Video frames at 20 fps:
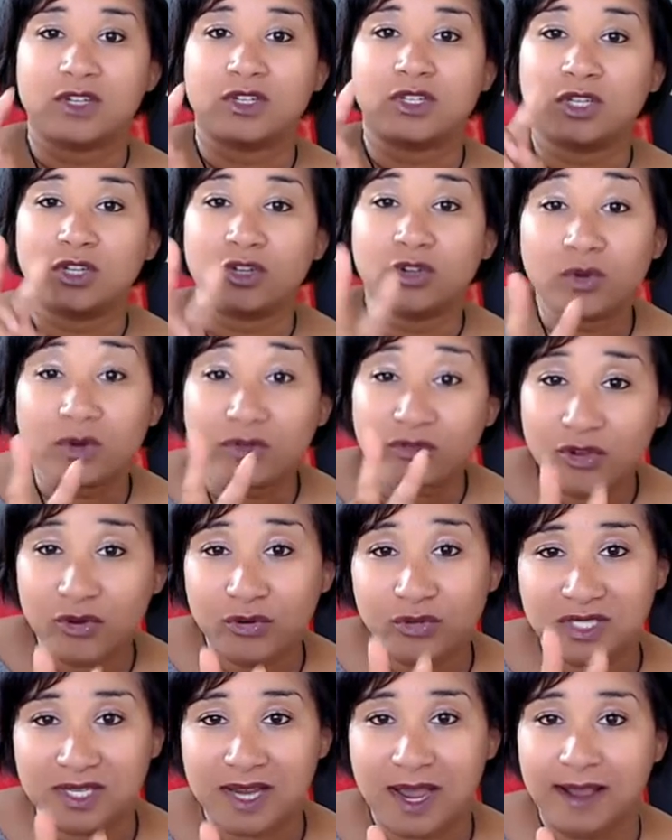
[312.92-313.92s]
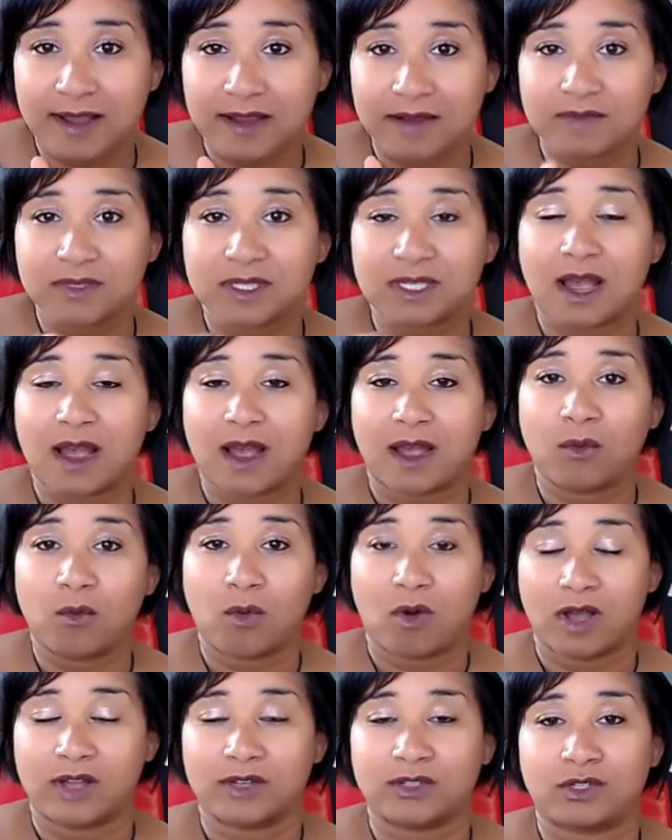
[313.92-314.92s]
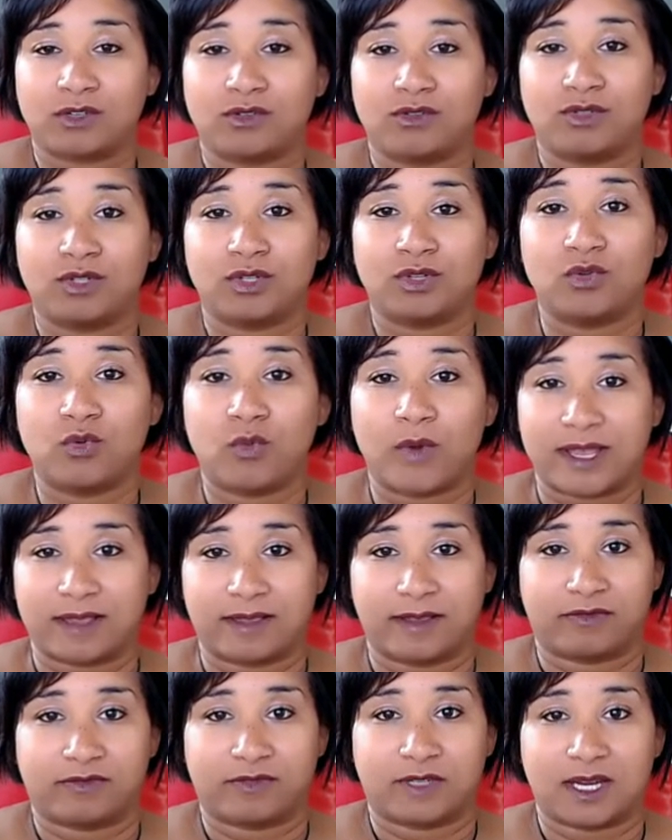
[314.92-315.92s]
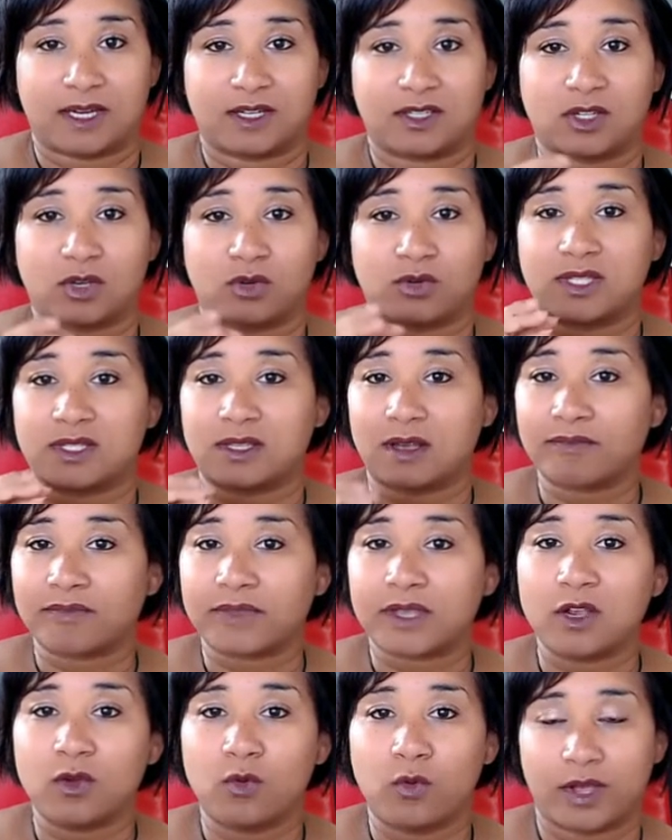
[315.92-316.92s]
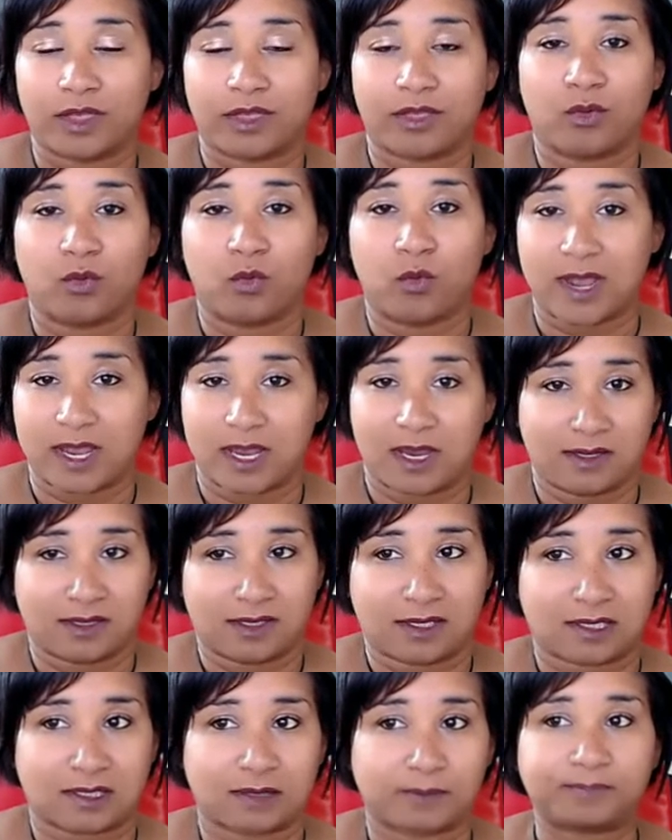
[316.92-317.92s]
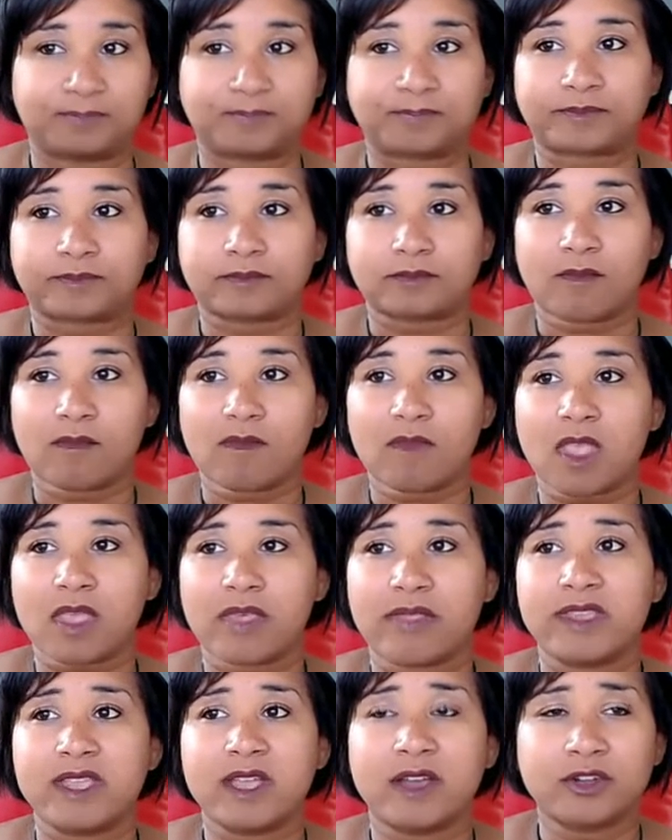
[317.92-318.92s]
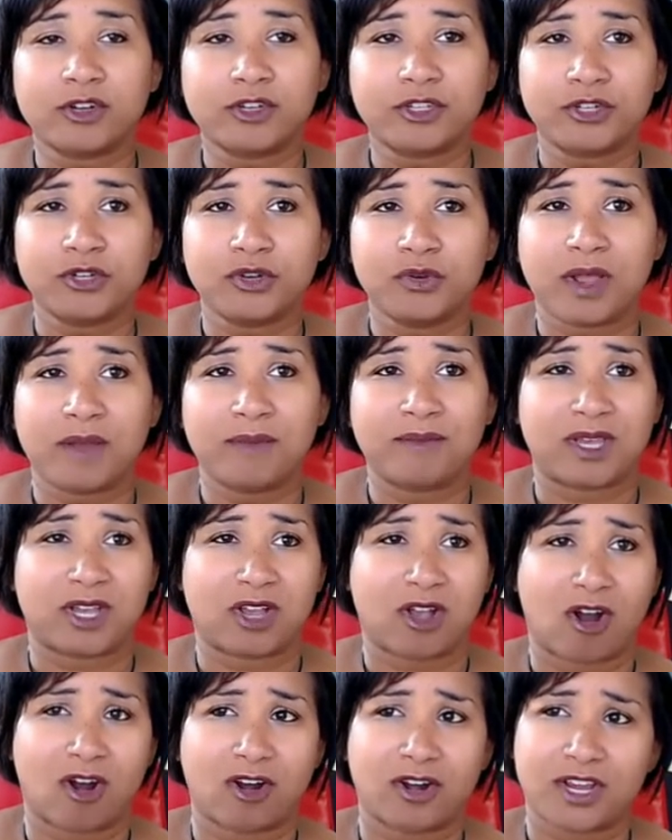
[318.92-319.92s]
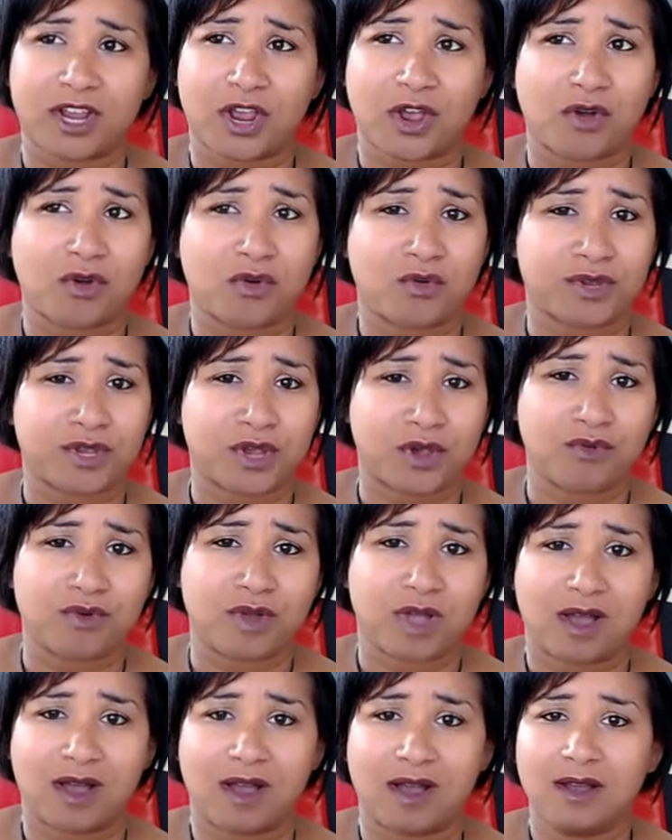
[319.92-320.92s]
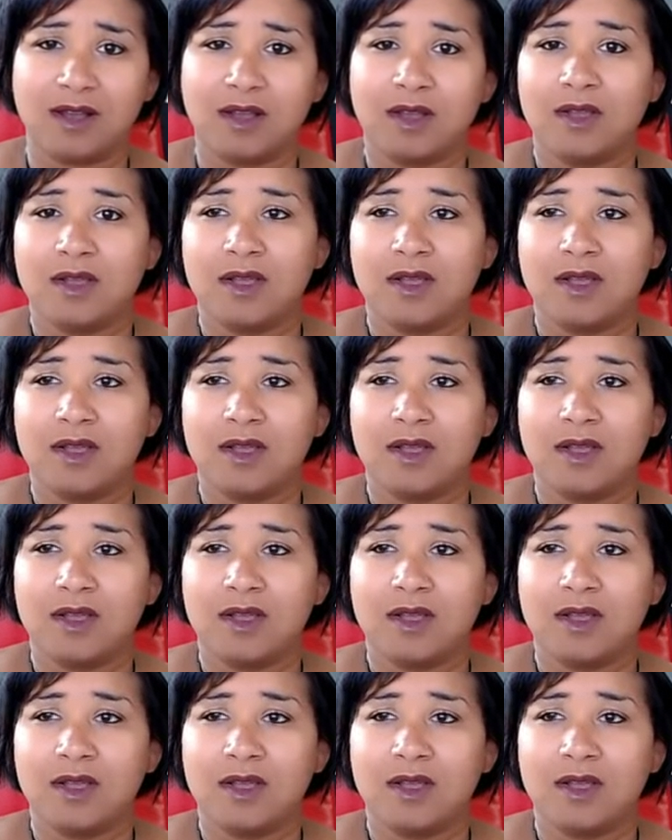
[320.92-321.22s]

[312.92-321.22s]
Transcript: 2 of those times I want to do weightlifting. So something with weights. The other 2 can be cardio, yoga.